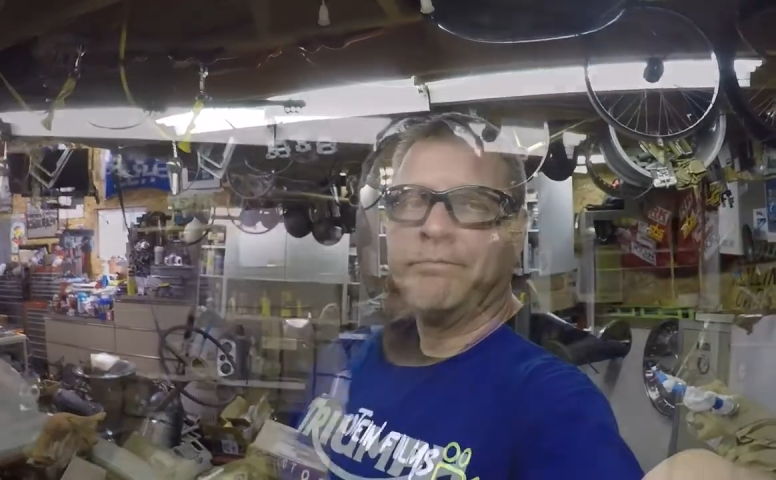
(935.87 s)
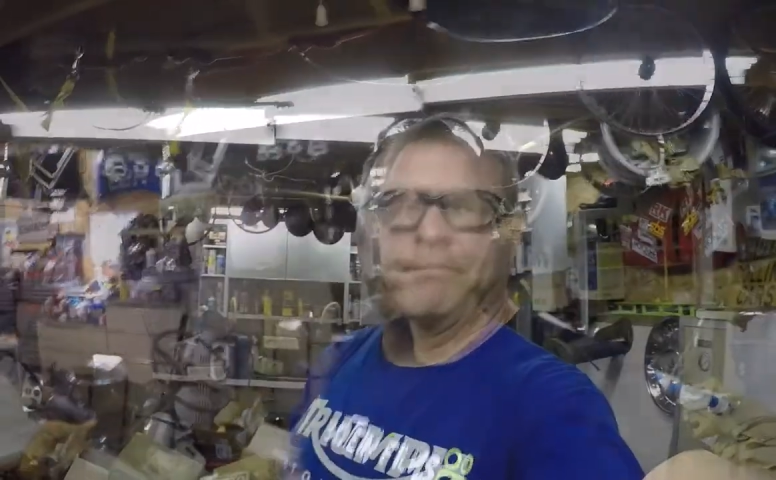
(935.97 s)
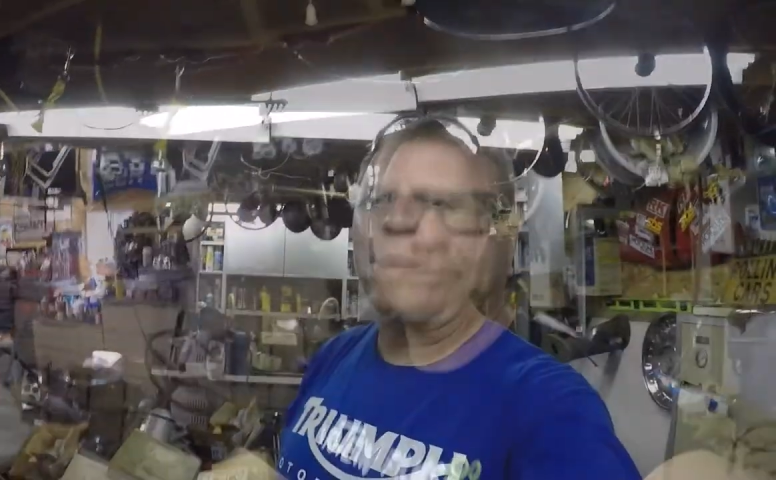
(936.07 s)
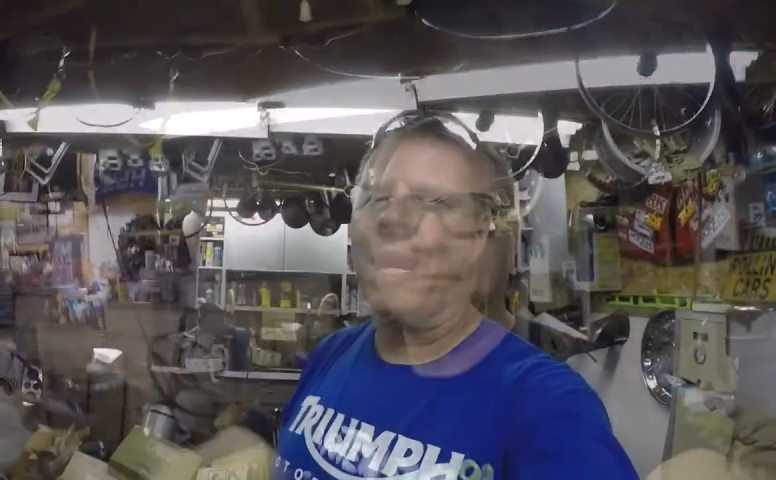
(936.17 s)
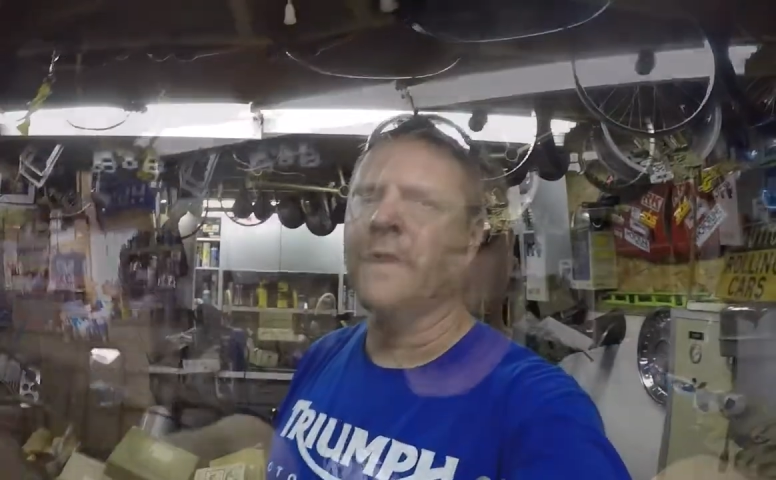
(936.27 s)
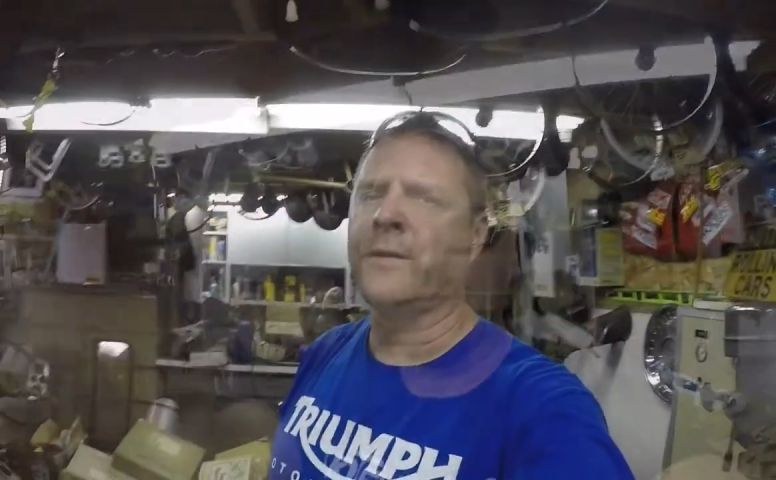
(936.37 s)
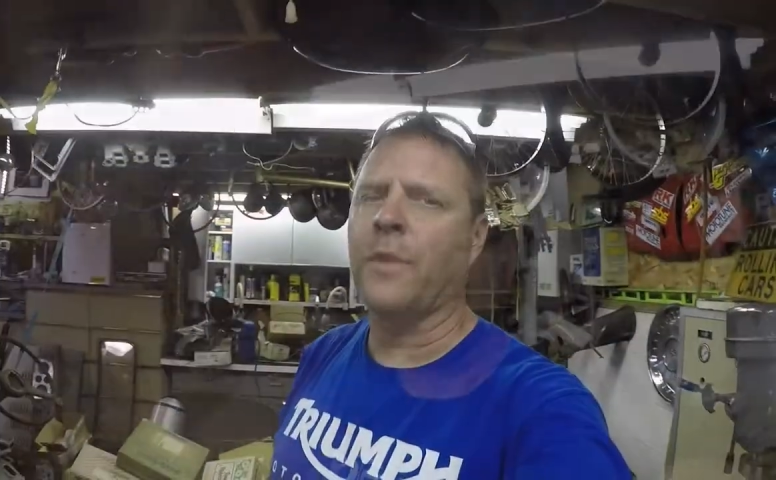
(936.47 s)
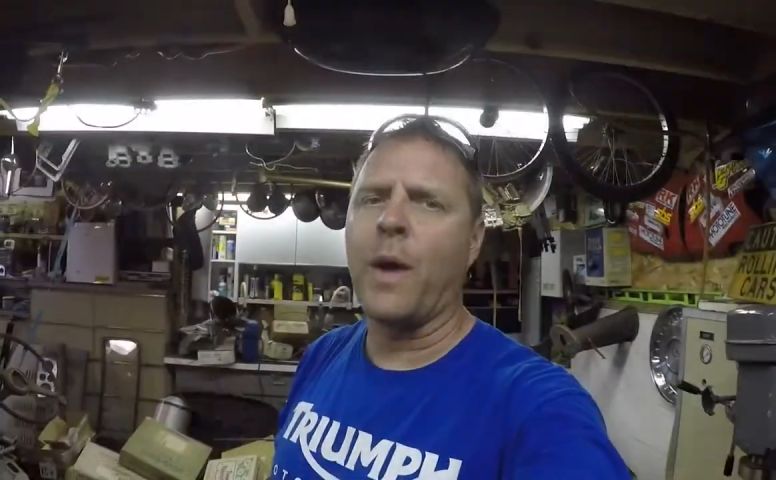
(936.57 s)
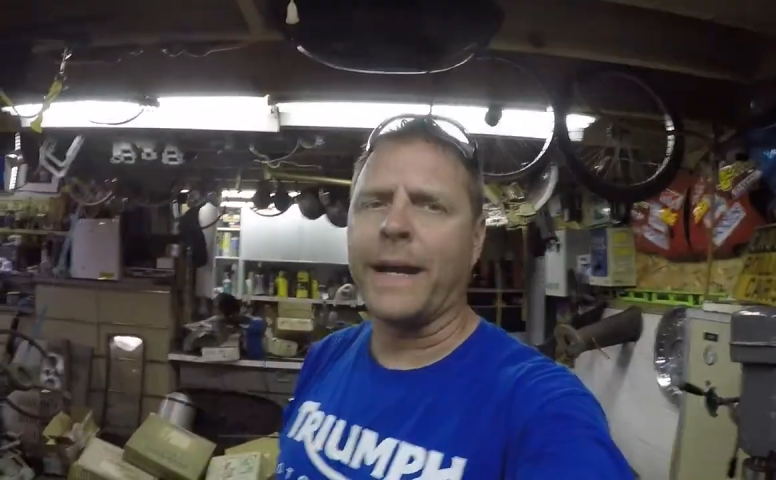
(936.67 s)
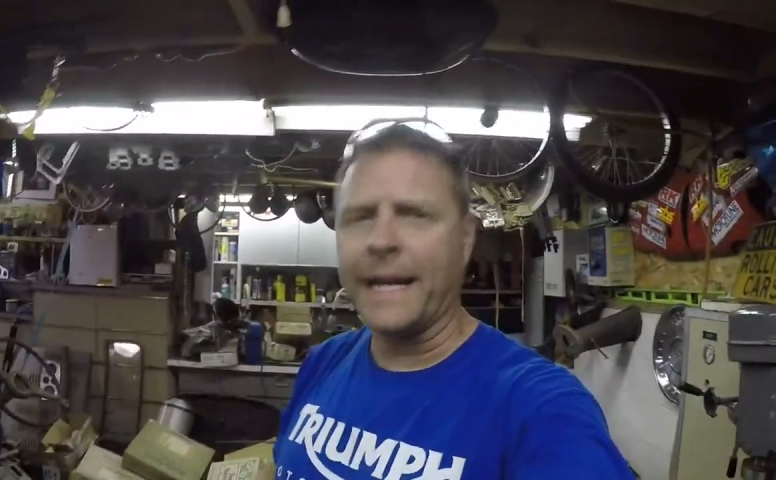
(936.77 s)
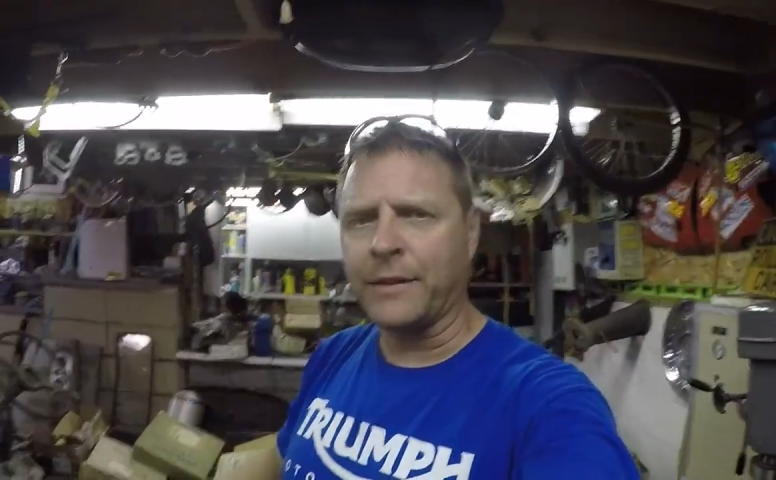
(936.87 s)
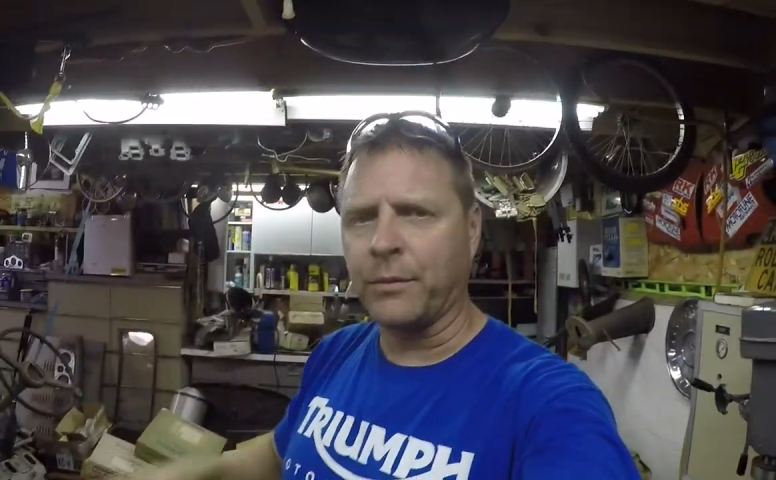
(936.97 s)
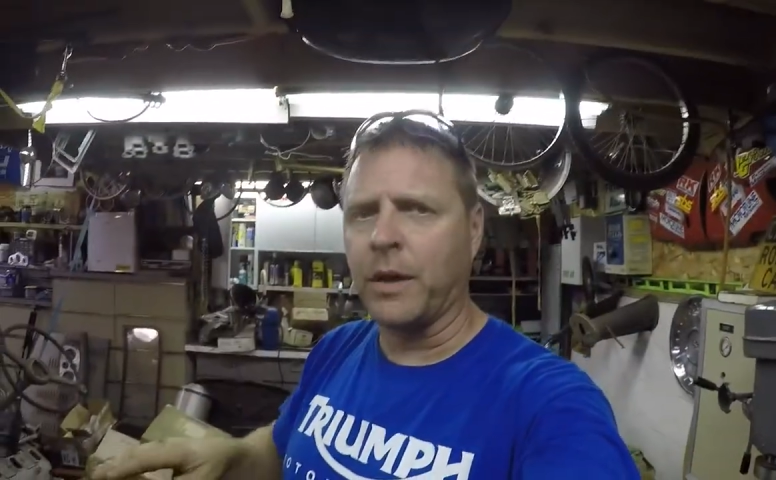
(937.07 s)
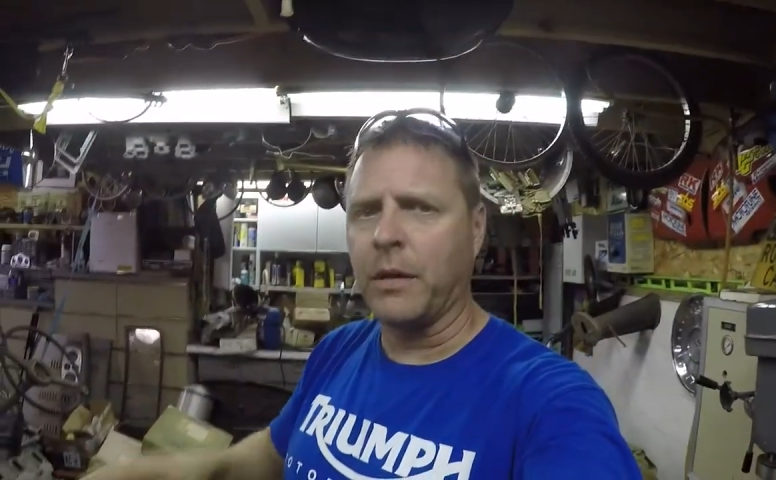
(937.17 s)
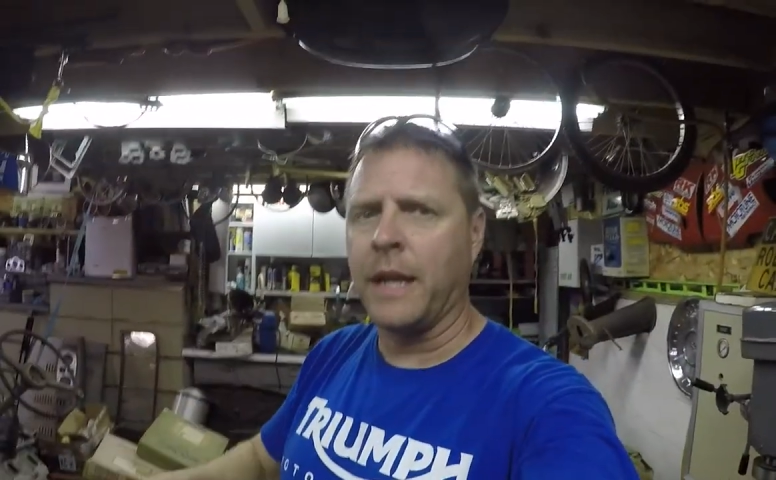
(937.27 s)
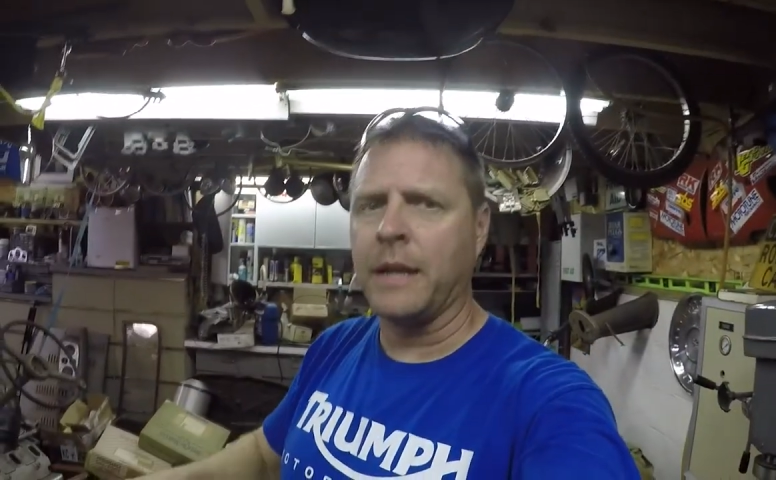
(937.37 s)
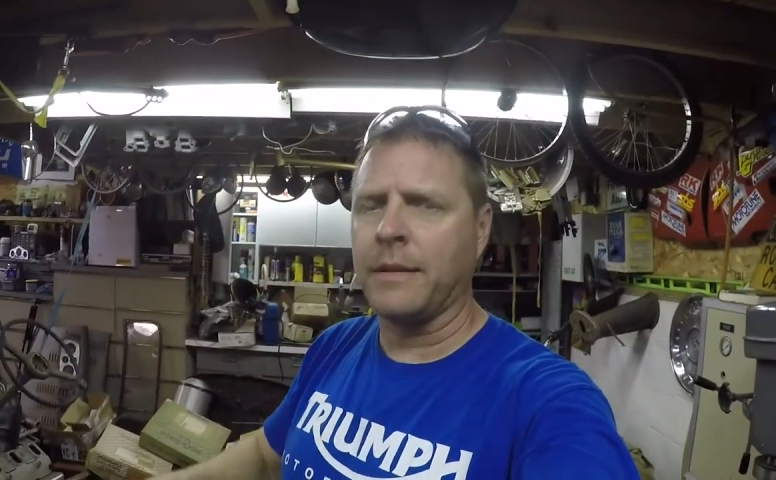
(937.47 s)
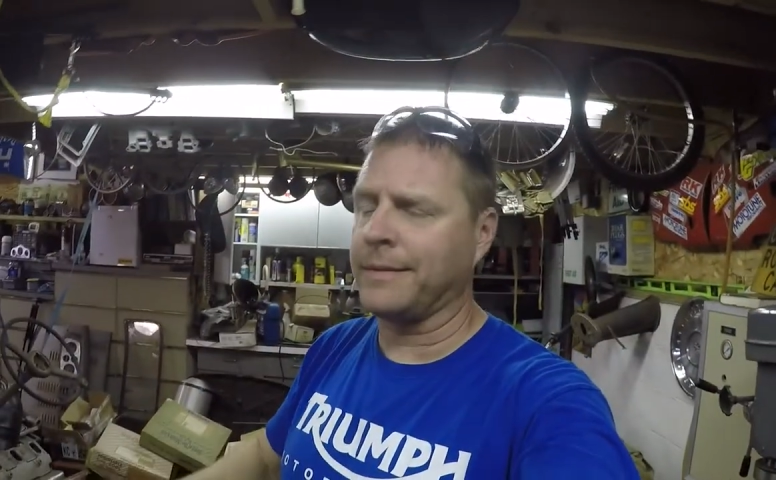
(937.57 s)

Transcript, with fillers: Okay, so I got the rear end.